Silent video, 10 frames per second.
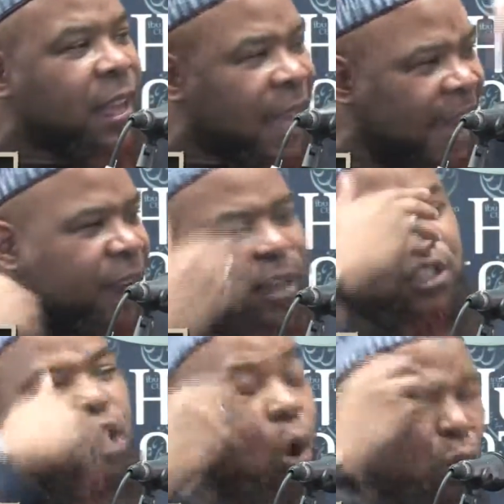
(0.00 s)
Ears,
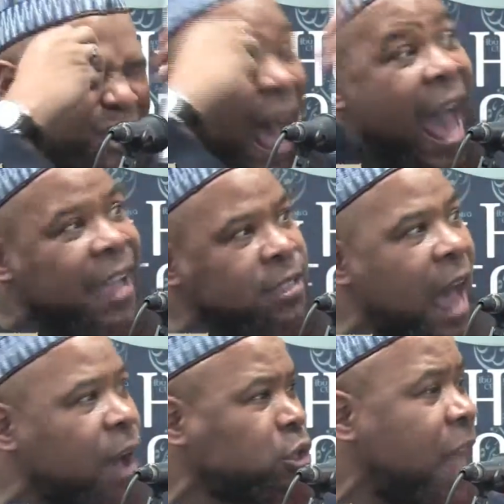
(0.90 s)
nose, eyes
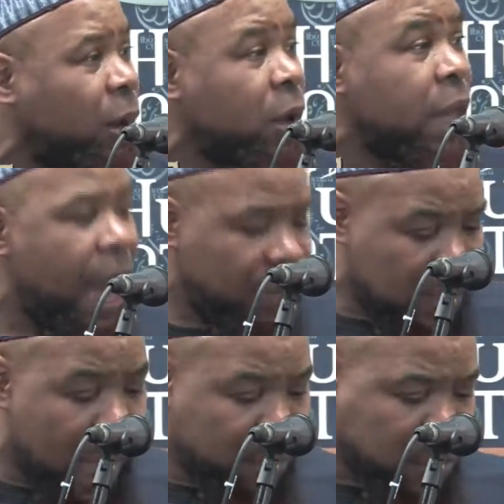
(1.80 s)
gouged out, and the
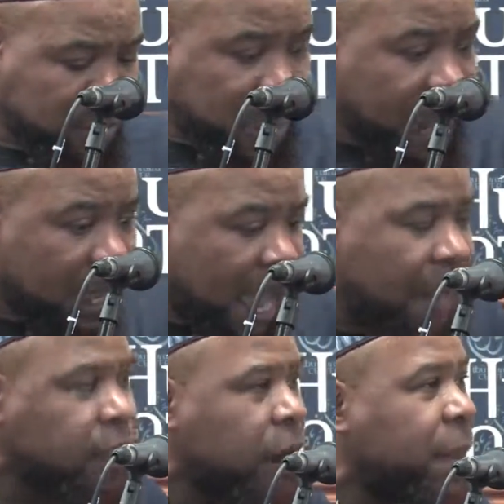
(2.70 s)
non-Muslims see it, and
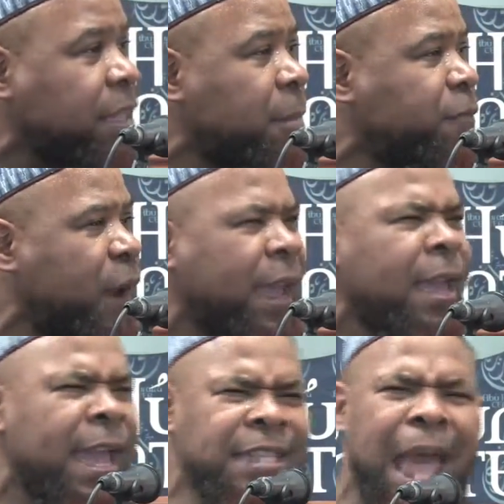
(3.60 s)
it's going to make them afraid.
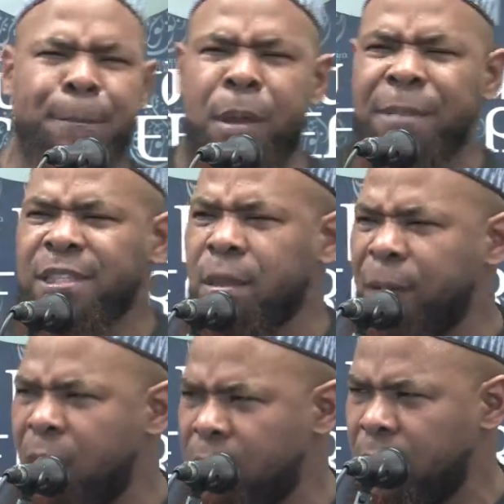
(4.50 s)
Is that permissible?